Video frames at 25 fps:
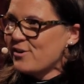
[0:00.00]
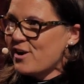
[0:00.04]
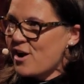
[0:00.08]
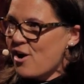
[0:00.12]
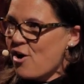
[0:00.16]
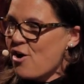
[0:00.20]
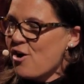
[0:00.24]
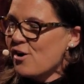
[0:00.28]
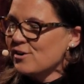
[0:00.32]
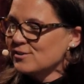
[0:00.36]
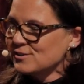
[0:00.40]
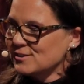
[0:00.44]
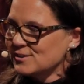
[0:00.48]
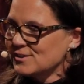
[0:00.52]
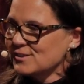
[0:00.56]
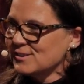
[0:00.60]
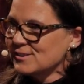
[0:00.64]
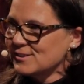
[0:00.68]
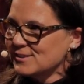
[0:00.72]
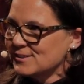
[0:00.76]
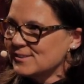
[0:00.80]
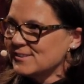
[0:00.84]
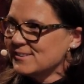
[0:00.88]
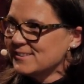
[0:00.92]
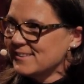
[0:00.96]

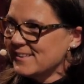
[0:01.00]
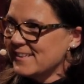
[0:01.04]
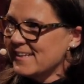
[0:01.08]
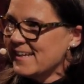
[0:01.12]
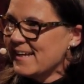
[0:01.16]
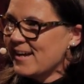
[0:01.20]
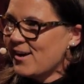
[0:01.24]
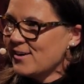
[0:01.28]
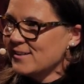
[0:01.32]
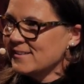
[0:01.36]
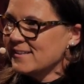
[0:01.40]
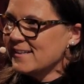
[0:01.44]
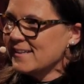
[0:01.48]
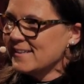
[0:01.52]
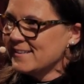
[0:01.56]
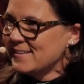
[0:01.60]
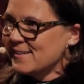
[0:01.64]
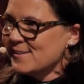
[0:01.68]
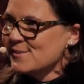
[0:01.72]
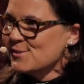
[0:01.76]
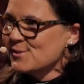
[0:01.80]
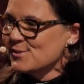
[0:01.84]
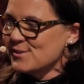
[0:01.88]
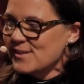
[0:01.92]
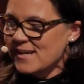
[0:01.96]
asks. He
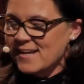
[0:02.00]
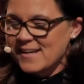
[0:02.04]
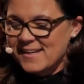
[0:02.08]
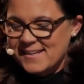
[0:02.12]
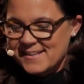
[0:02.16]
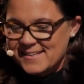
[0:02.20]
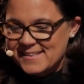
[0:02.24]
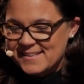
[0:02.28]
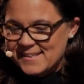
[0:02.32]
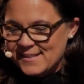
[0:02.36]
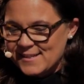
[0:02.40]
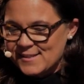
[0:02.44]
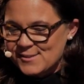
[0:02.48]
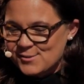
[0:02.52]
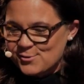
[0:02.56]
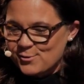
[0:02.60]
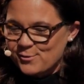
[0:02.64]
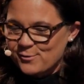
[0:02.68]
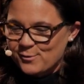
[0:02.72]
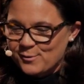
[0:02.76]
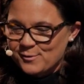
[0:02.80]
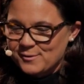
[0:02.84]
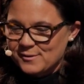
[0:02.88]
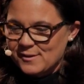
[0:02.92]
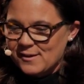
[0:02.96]
doesn't.
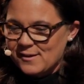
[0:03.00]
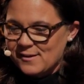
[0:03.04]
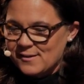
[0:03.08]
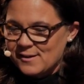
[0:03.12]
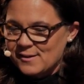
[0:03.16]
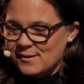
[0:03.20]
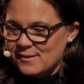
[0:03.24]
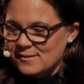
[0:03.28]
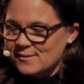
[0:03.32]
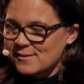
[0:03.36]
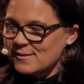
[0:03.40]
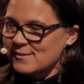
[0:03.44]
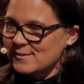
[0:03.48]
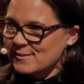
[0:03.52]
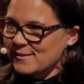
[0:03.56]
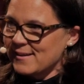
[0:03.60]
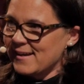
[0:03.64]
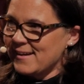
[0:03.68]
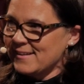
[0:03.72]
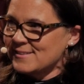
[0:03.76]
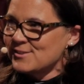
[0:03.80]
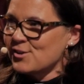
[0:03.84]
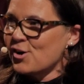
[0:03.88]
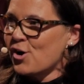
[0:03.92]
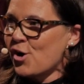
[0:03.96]

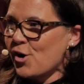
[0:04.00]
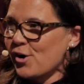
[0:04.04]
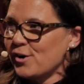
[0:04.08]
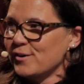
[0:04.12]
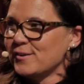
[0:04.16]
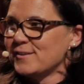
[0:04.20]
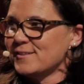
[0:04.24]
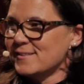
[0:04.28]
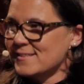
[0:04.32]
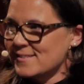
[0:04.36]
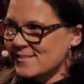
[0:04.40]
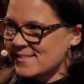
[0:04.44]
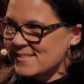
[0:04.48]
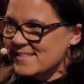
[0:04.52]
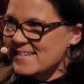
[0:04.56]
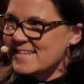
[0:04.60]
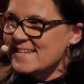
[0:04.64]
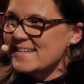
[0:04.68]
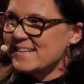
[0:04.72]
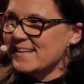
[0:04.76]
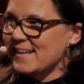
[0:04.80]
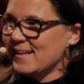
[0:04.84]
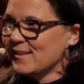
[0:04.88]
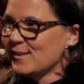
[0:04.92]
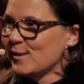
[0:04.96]
It's a hard
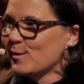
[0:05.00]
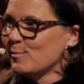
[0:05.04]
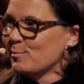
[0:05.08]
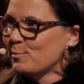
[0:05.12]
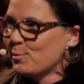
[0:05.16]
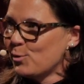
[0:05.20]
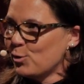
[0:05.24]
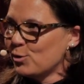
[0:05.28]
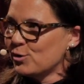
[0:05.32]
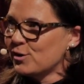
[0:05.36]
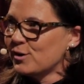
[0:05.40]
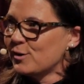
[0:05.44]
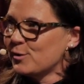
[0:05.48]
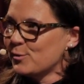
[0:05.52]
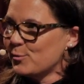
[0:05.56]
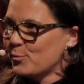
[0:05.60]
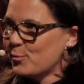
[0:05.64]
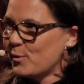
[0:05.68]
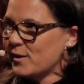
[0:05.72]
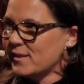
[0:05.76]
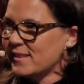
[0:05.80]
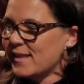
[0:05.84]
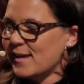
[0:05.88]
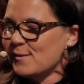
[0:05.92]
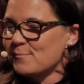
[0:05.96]
scene in the book
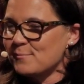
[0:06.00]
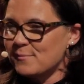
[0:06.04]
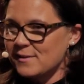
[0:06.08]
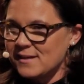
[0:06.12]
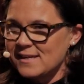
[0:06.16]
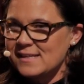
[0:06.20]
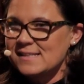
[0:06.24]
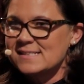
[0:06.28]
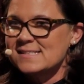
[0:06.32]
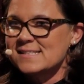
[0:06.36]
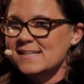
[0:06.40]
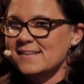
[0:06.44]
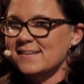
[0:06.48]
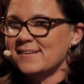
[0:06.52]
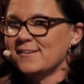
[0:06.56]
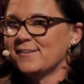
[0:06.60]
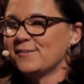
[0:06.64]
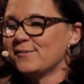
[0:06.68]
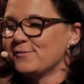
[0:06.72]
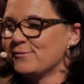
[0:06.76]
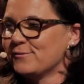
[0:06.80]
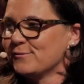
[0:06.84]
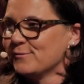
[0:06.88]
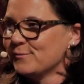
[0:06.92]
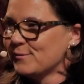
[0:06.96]
when they meet.
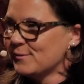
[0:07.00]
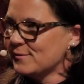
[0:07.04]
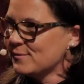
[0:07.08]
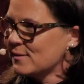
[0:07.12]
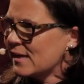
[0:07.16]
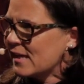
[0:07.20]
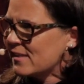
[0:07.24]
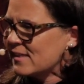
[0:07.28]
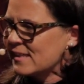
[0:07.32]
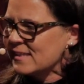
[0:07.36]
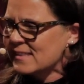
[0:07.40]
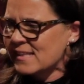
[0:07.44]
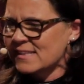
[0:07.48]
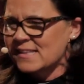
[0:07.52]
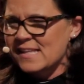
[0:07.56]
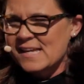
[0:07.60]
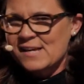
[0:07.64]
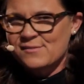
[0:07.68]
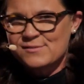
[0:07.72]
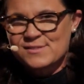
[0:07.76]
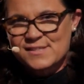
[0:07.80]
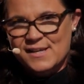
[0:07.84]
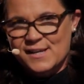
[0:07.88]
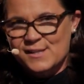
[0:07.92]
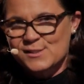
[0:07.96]
I think that they
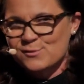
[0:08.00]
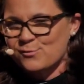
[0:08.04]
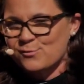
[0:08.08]
have sex